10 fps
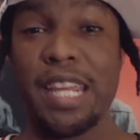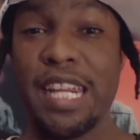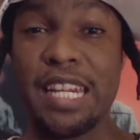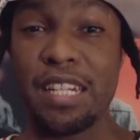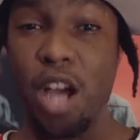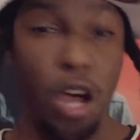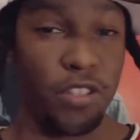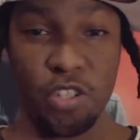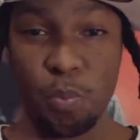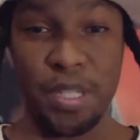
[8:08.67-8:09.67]
He can
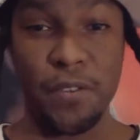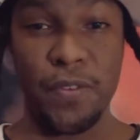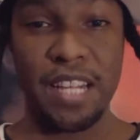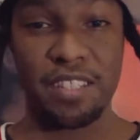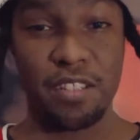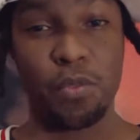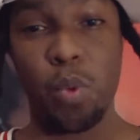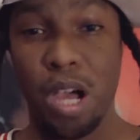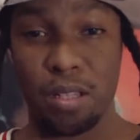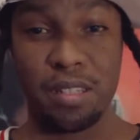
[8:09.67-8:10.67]
also be evasive
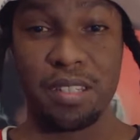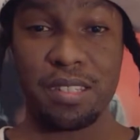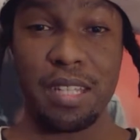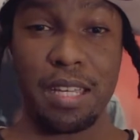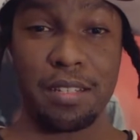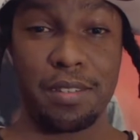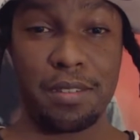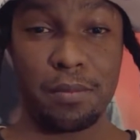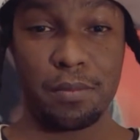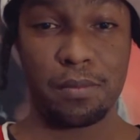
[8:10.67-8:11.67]
while in this stance.